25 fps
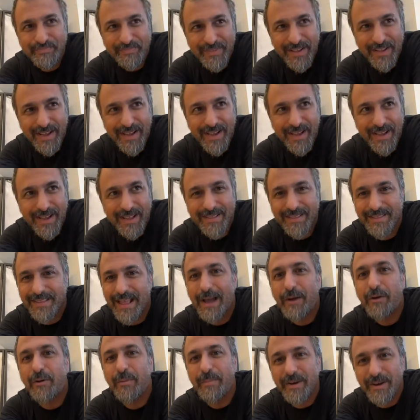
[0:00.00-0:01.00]

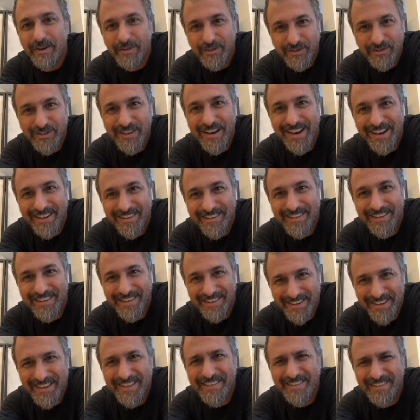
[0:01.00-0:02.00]
Dagobertstraße.
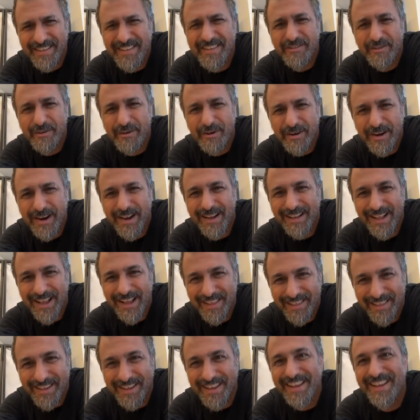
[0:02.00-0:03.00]
This is correct, I
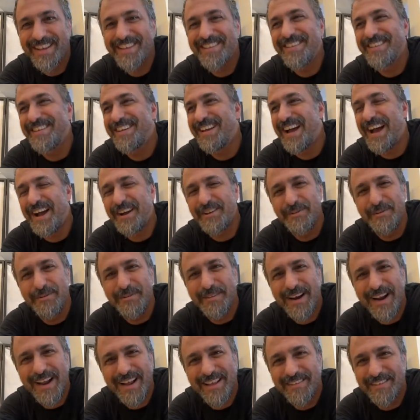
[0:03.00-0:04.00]
think. Yes,
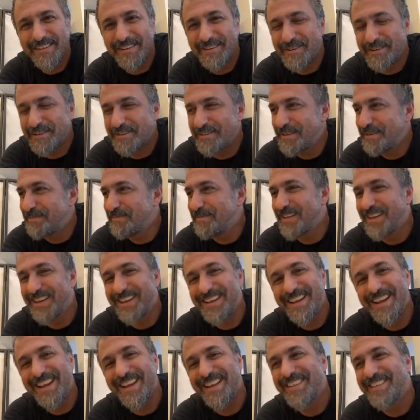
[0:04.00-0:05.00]
38 or something.
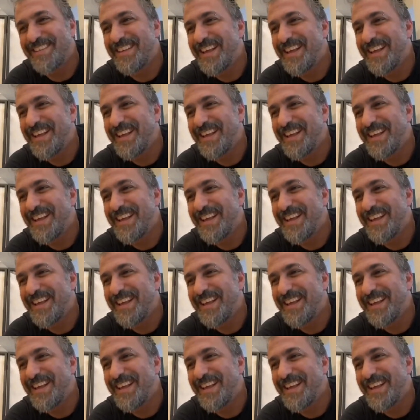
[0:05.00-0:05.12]
Yes.